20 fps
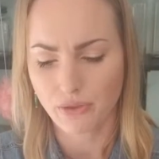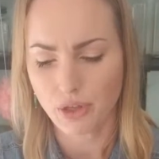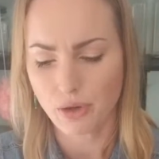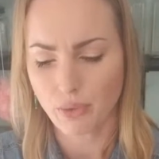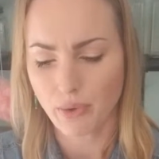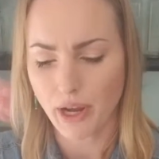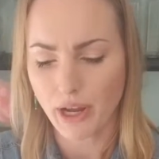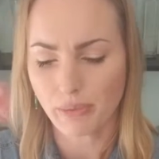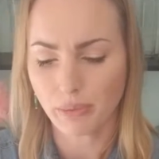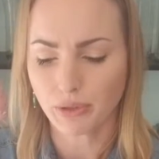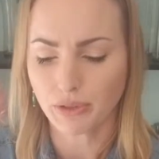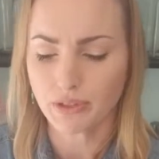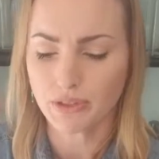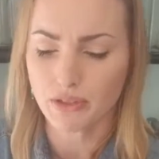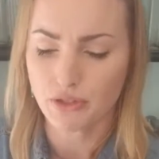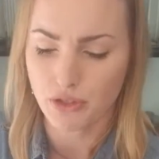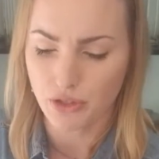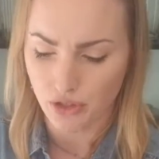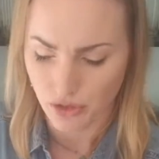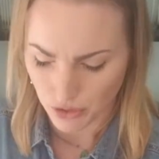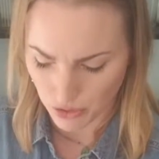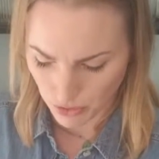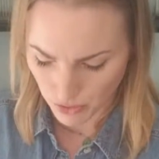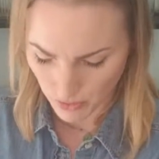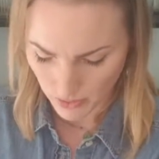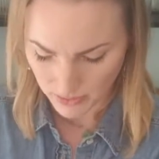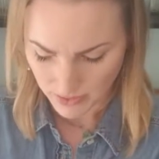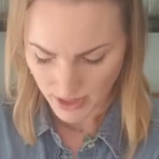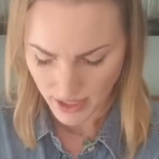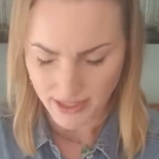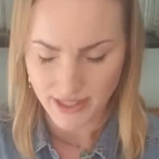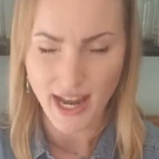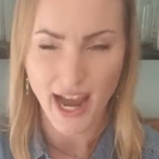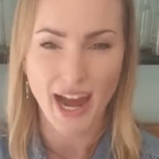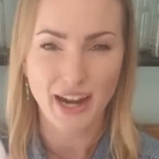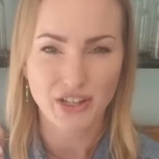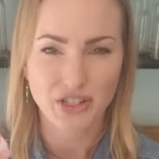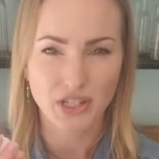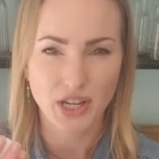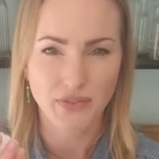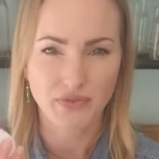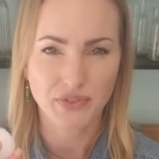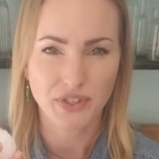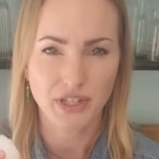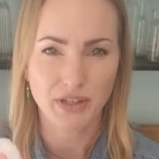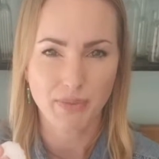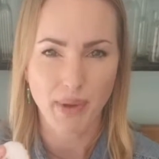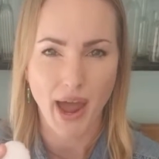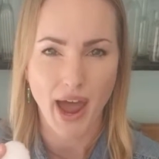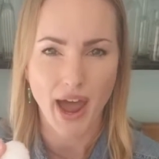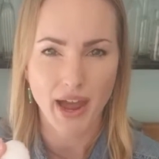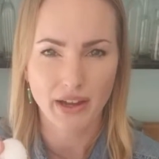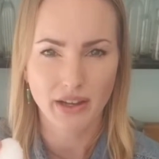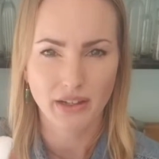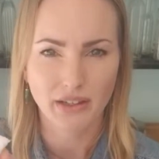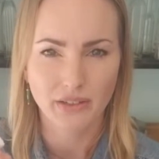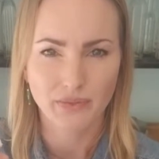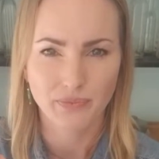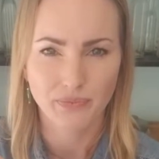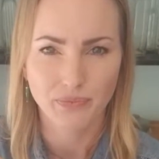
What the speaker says: you were able to attach stuff to the back.